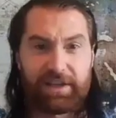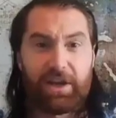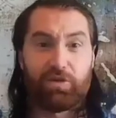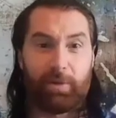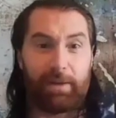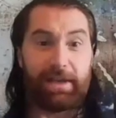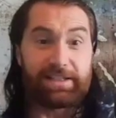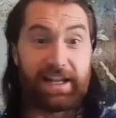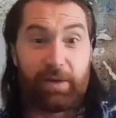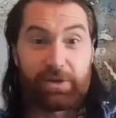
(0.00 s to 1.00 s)
Do you mind me
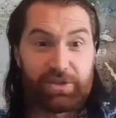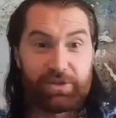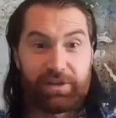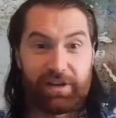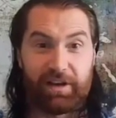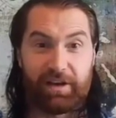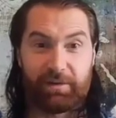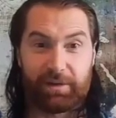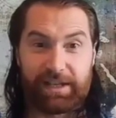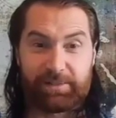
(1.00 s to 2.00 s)
asking how much
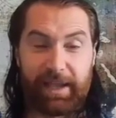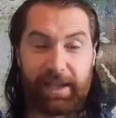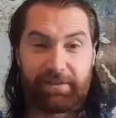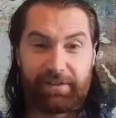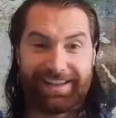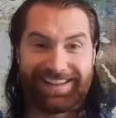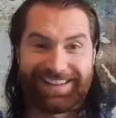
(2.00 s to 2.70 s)
you guys paid for it?